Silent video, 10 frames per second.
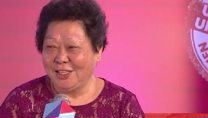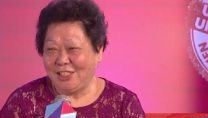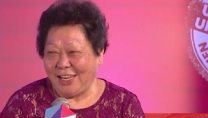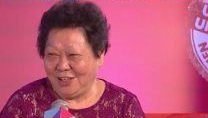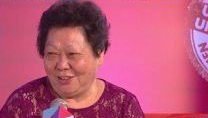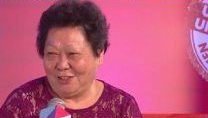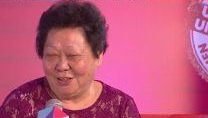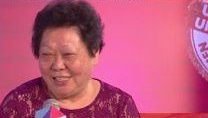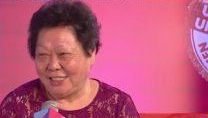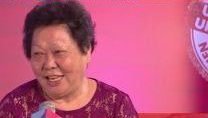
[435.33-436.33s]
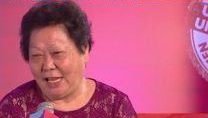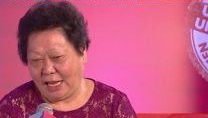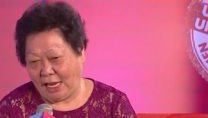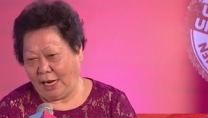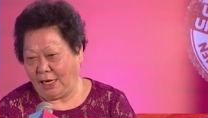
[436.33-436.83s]
So I don't know. I said,
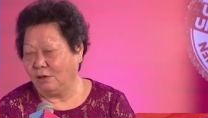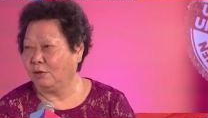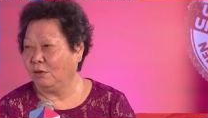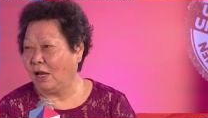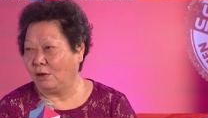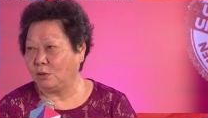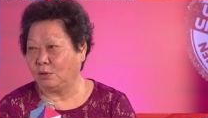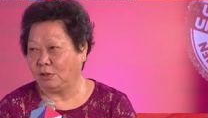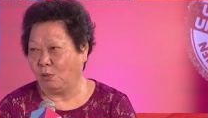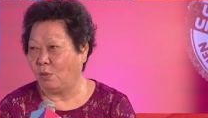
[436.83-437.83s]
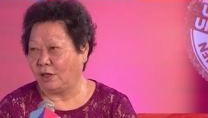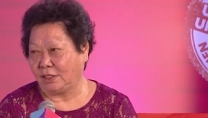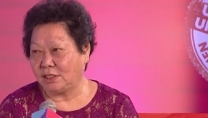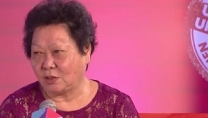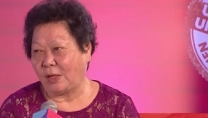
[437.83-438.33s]
I don't know how to, the water
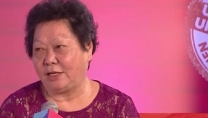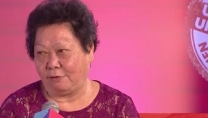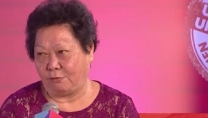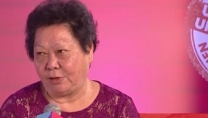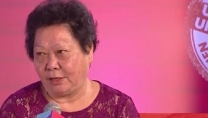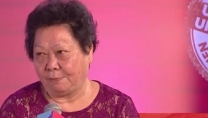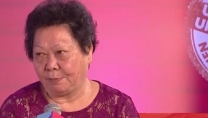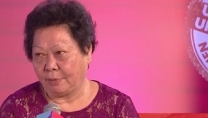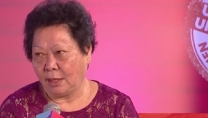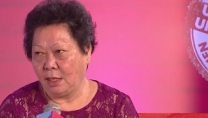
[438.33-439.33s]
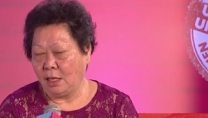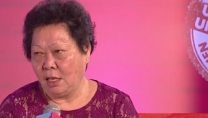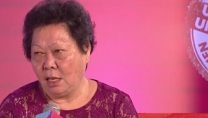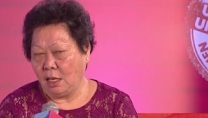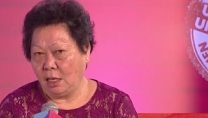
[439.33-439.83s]
is quite different.
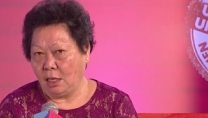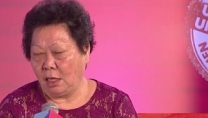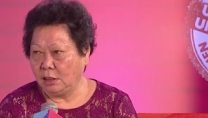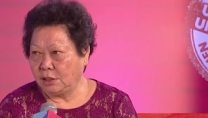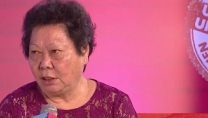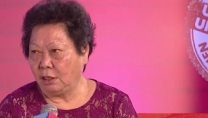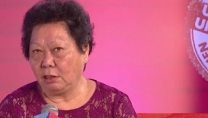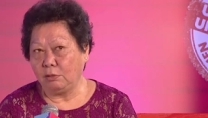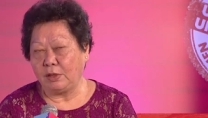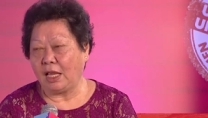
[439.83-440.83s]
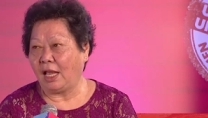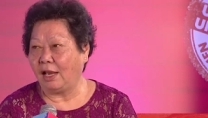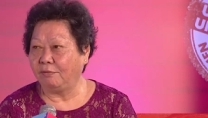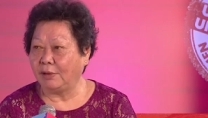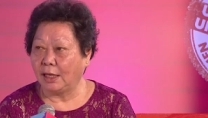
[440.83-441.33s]
In Shillong, we
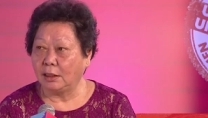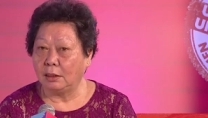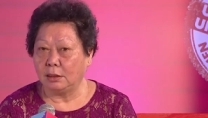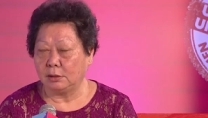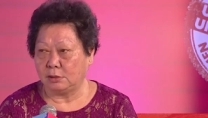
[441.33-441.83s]
have that uh,